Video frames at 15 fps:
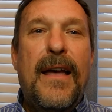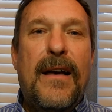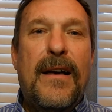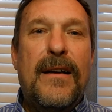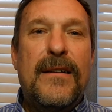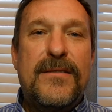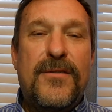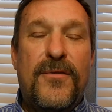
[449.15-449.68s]

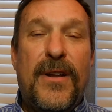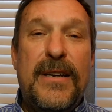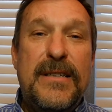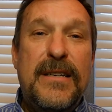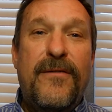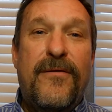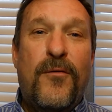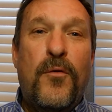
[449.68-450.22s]
So
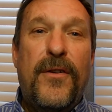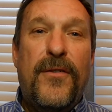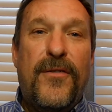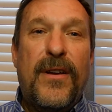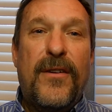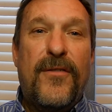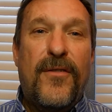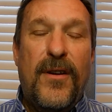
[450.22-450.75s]

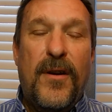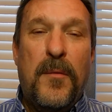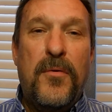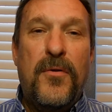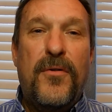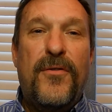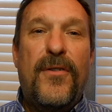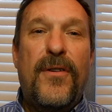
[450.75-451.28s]
1946, the
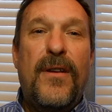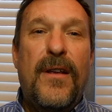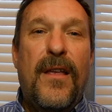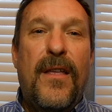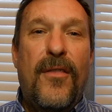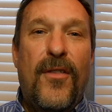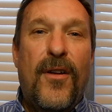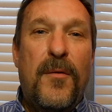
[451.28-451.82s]
numbers,
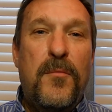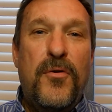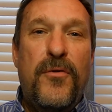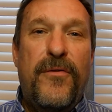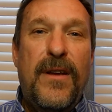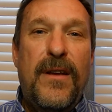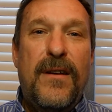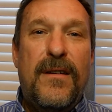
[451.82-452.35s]

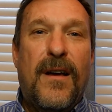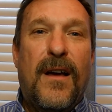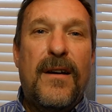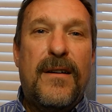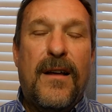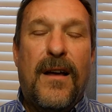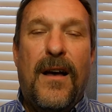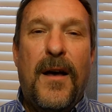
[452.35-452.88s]

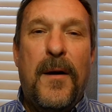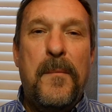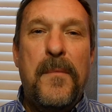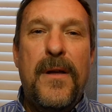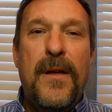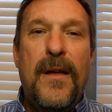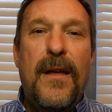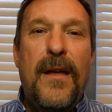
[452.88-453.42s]
themovie.com.
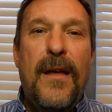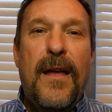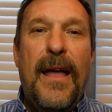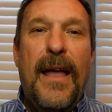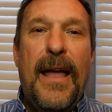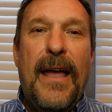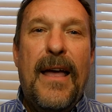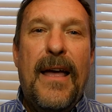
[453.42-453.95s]

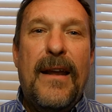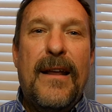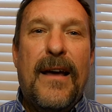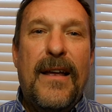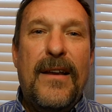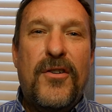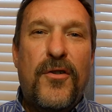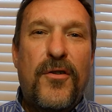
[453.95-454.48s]
And I
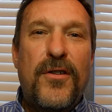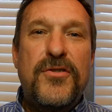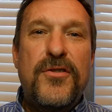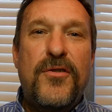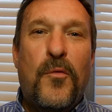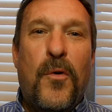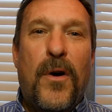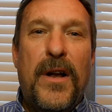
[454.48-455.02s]
encourage you
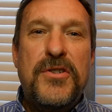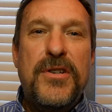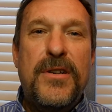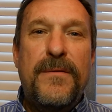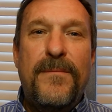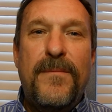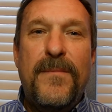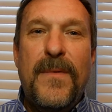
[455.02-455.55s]
to watch
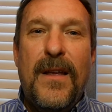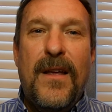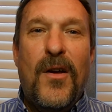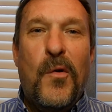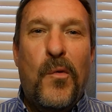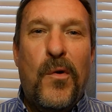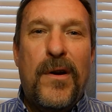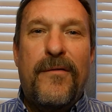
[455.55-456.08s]
it.
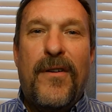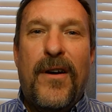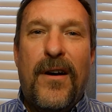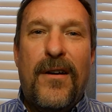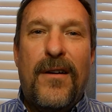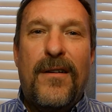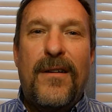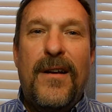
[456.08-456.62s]
One of
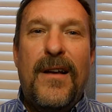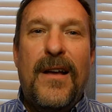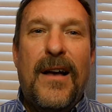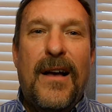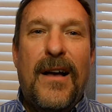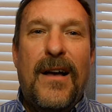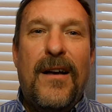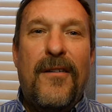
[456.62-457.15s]
our
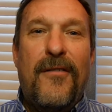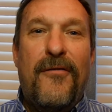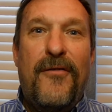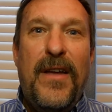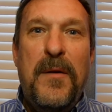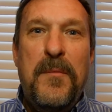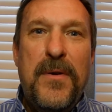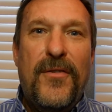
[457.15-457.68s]

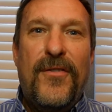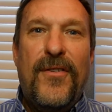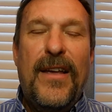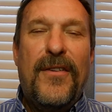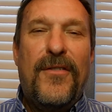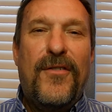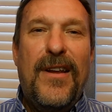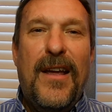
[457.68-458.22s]
famous
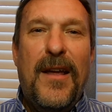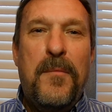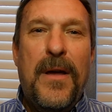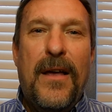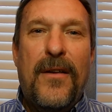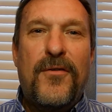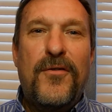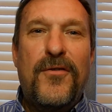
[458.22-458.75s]
SDA
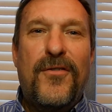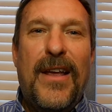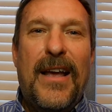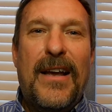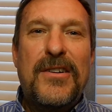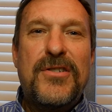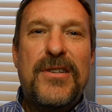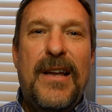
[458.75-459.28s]
pastors
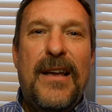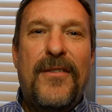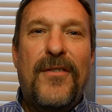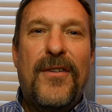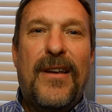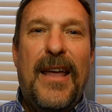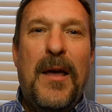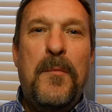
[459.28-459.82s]
actually has
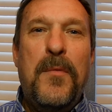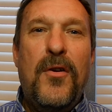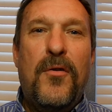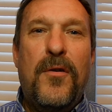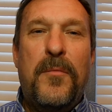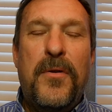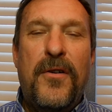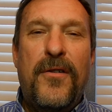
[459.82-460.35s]
a
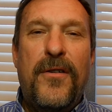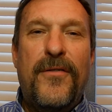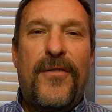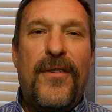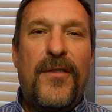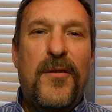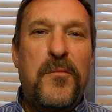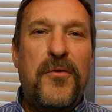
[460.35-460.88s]
cameo appearance
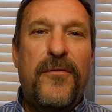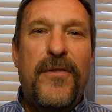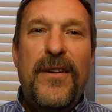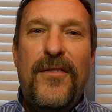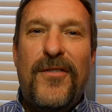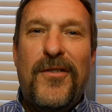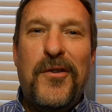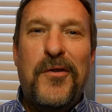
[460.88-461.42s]
in the movie,
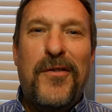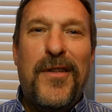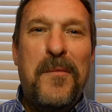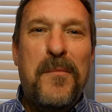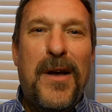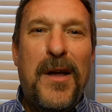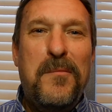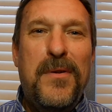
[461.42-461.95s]
so
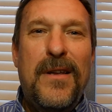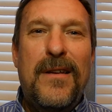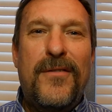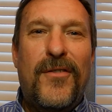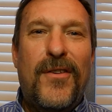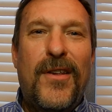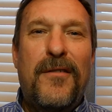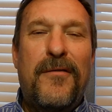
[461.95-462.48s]
that might be
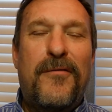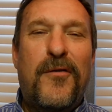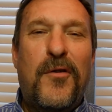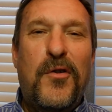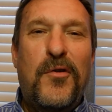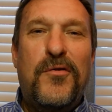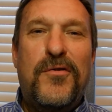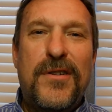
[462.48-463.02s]
incentive for
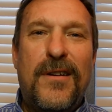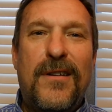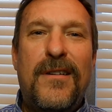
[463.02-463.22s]
you to